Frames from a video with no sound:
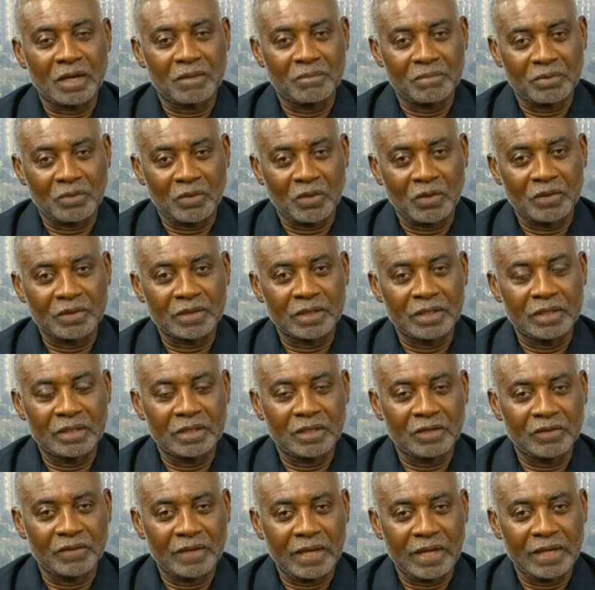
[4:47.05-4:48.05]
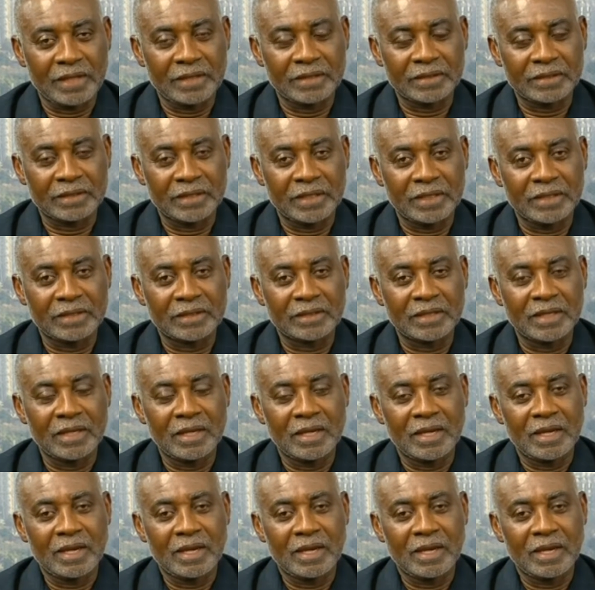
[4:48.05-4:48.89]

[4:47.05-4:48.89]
abroad in the United States,